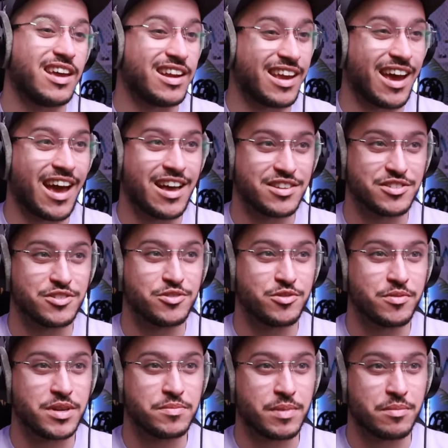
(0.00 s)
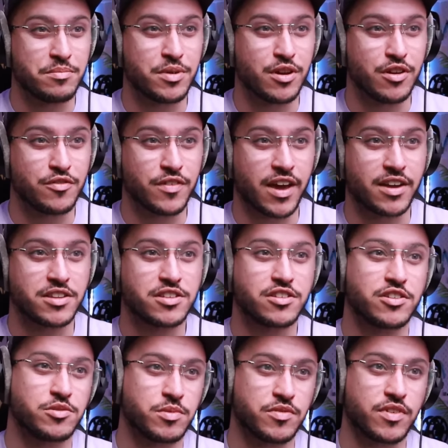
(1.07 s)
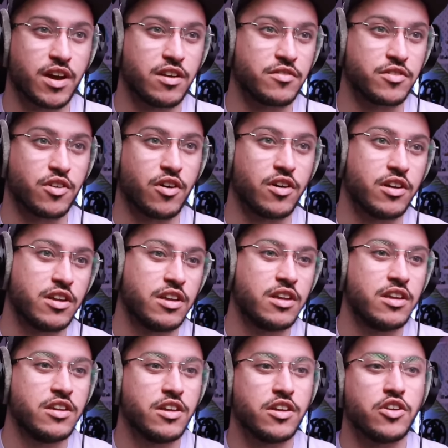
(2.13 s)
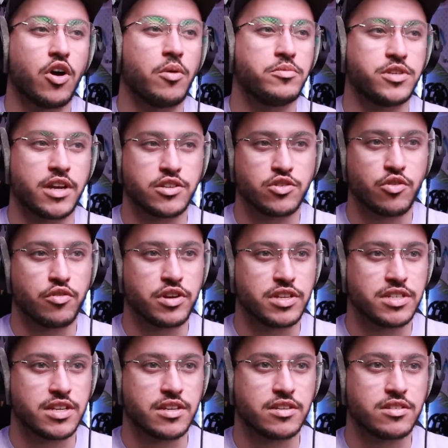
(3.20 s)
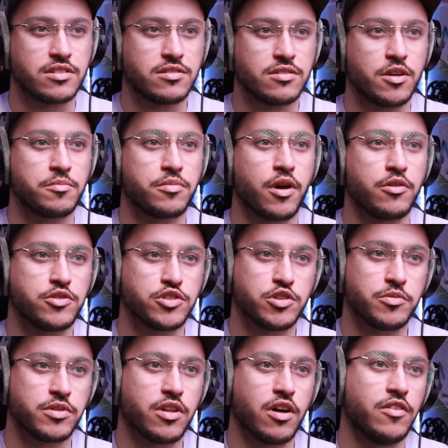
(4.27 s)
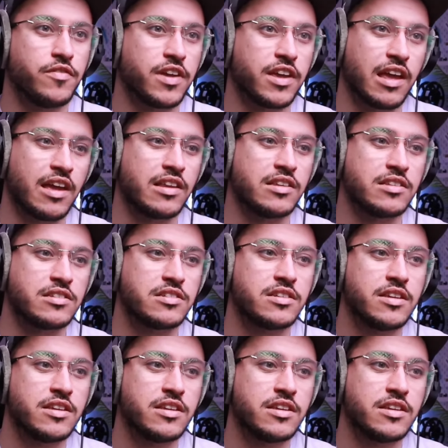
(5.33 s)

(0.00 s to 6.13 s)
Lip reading: and it hasn't always been perfect because we've kind of got an object oriented approach to a lot of it. And